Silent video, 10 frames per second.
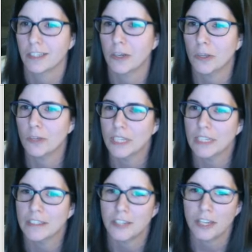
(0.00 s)
Use
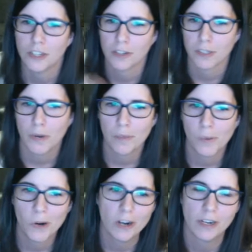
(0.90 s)
Easiteach on a
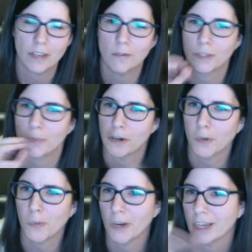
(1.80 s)
smartboard or use Smart
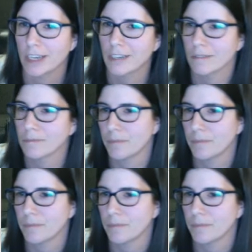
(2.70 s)
Notebook on an